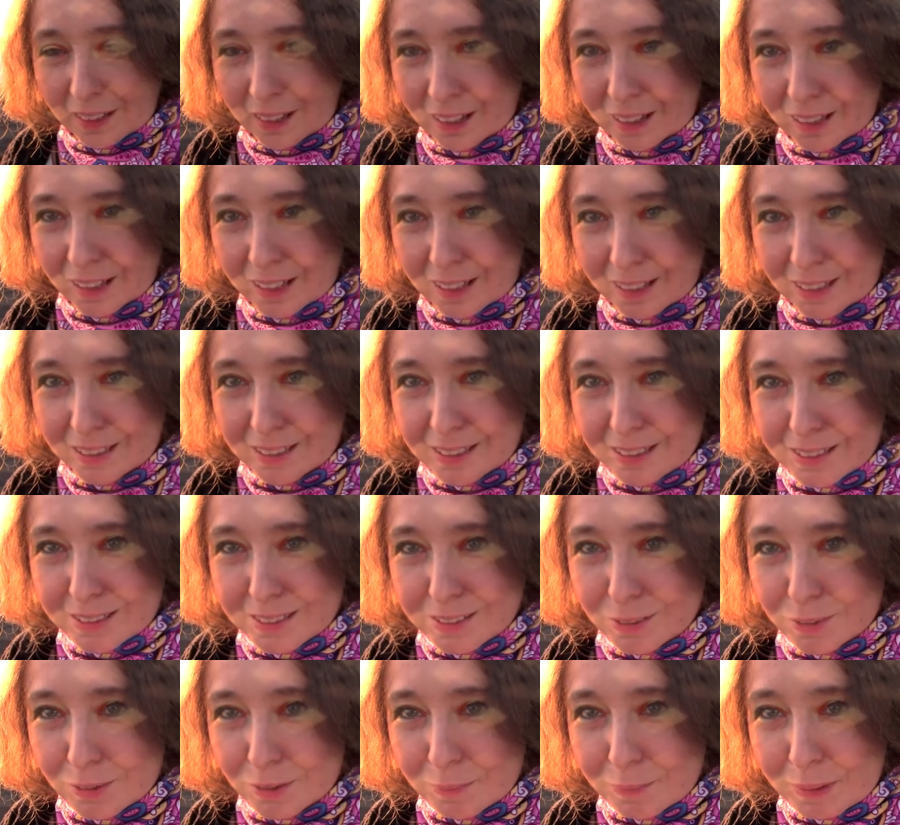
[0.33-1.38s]
Hi,
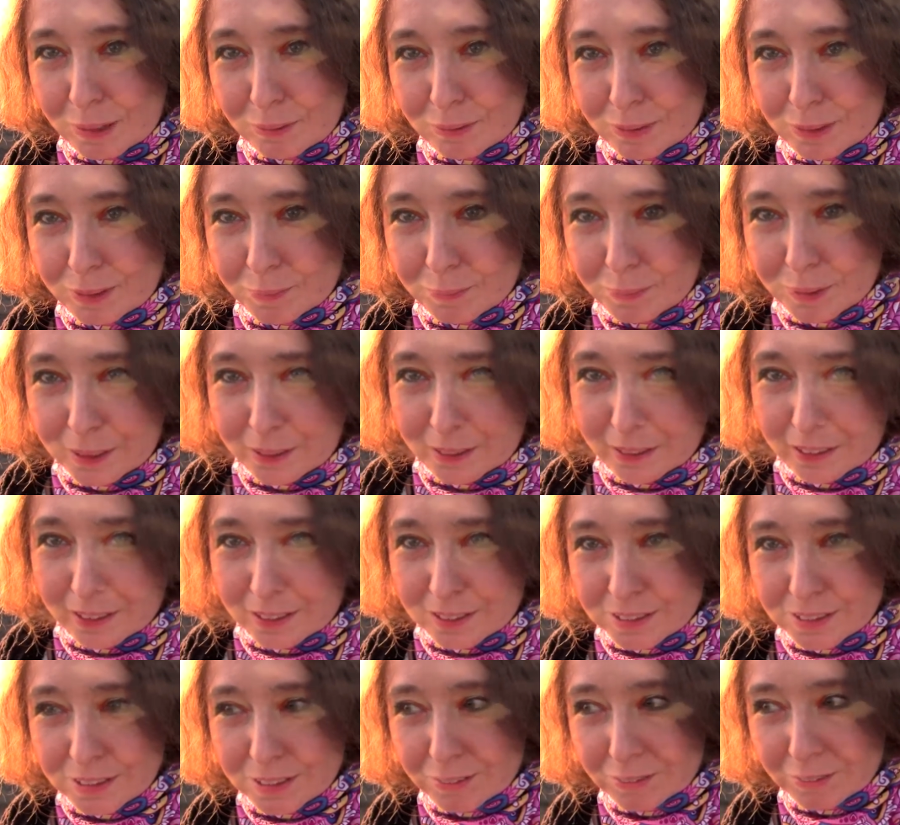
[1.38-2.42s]
so I'm out here by the
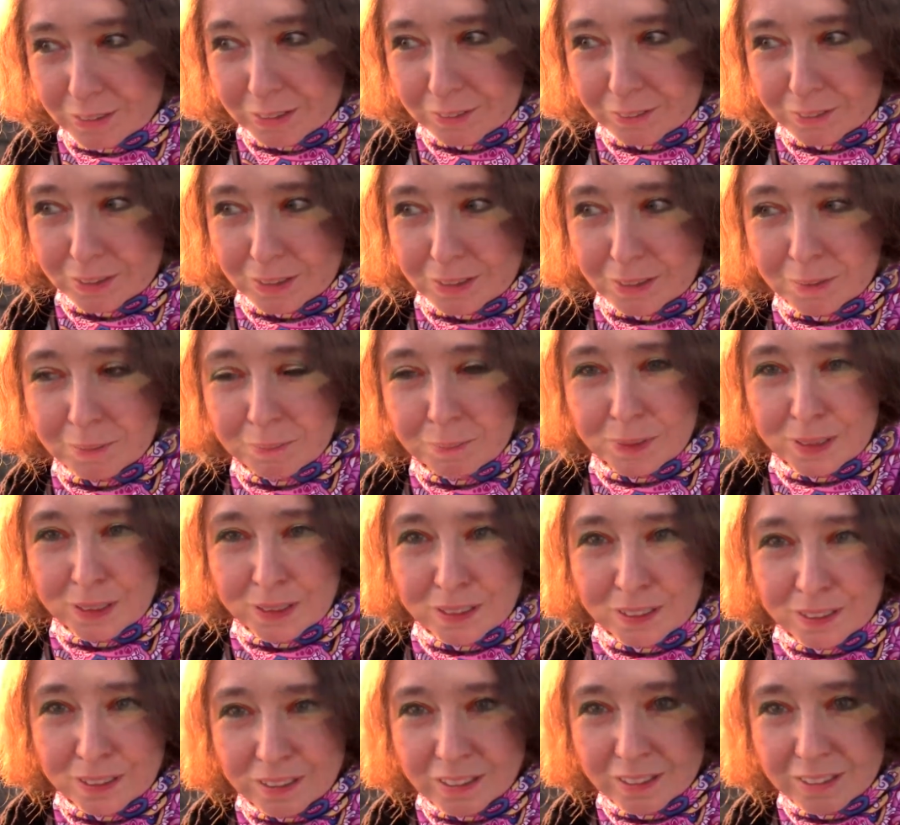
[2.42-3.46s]
Hudson River
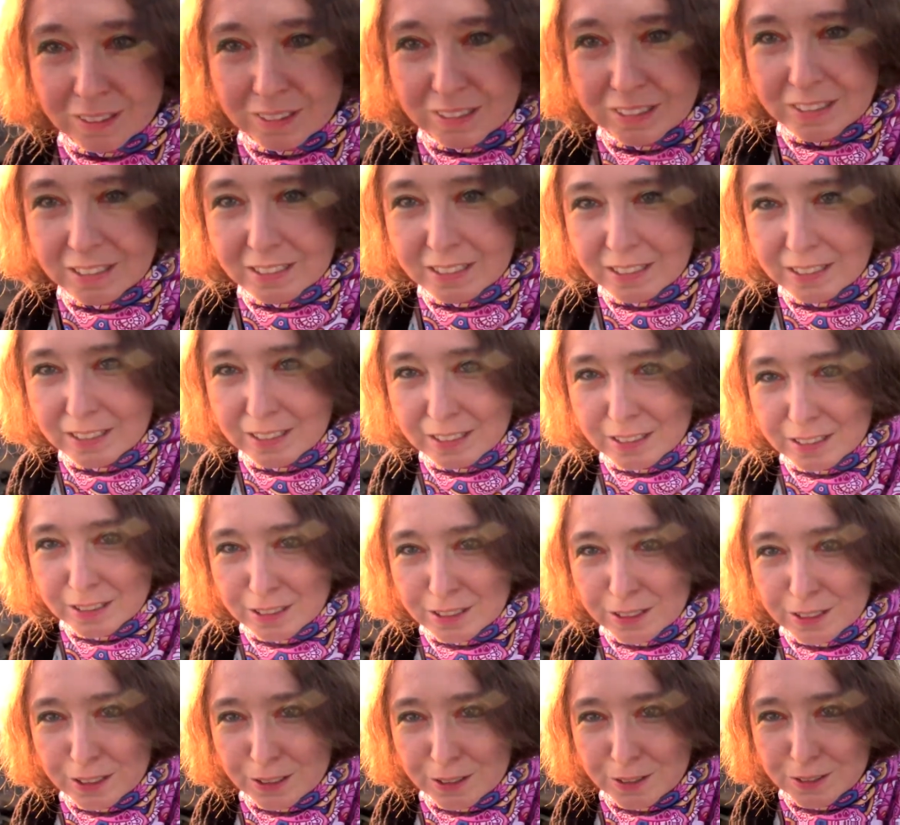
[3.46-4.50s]
because this is as
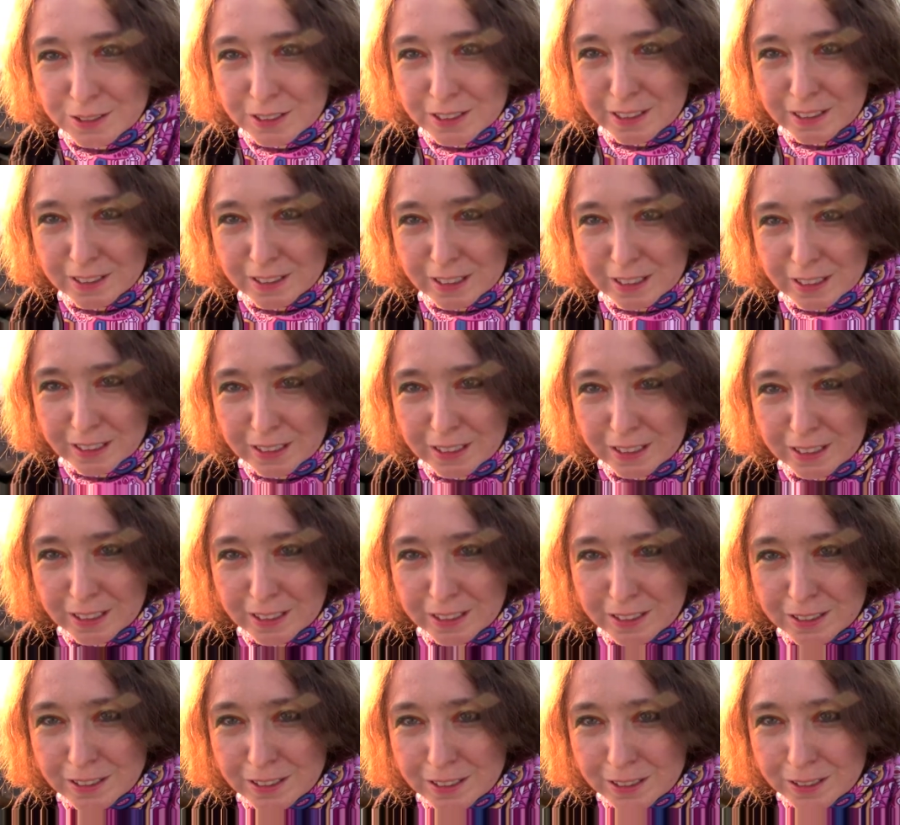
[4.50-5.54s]
close as I can
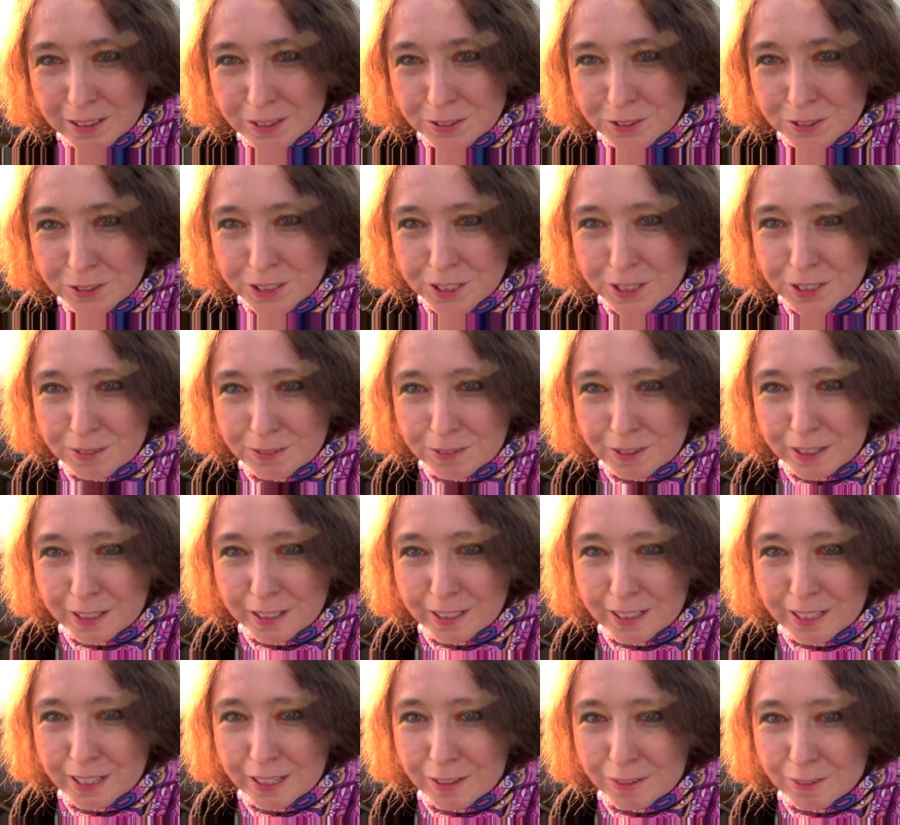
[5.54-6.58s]
get to the ocean right
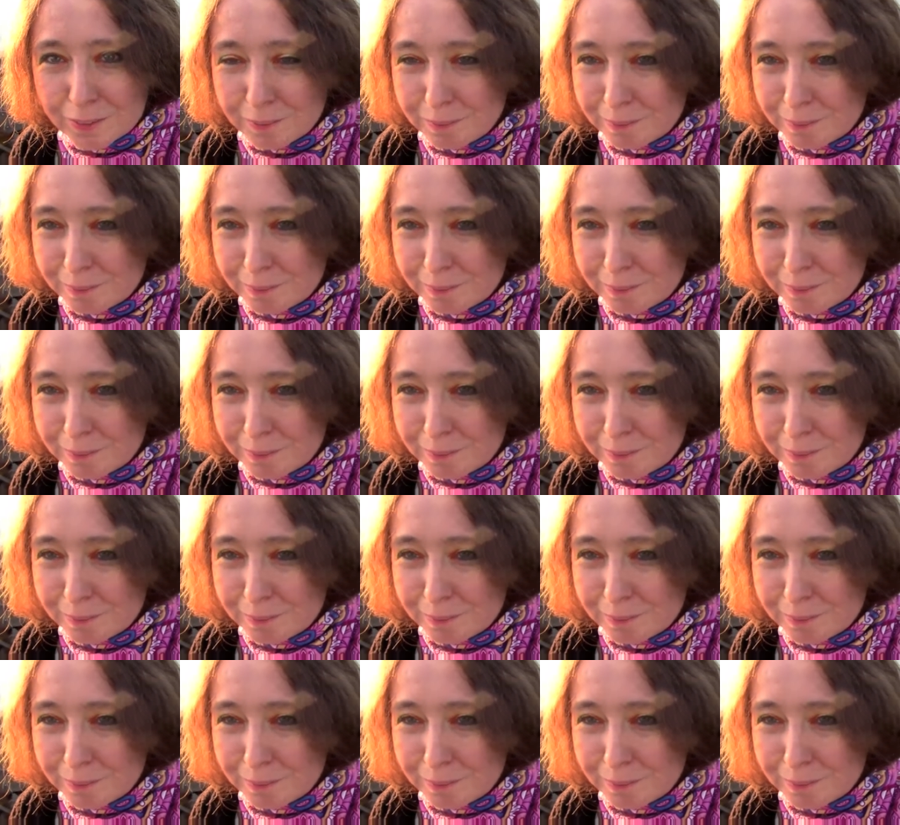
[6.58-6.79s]
now.